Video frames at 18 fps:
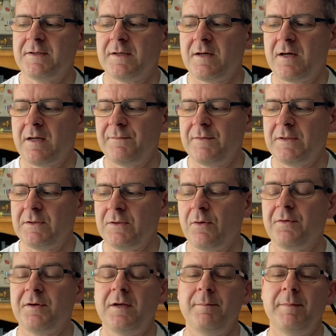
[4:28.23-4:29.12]
a kind of a
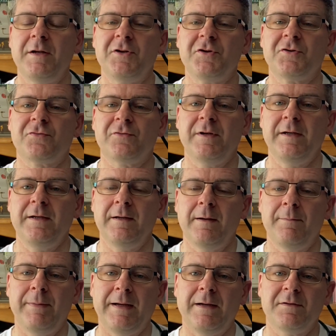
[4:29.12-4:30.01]
documentary
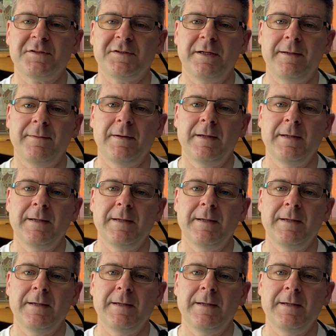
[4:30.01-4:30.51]
about it,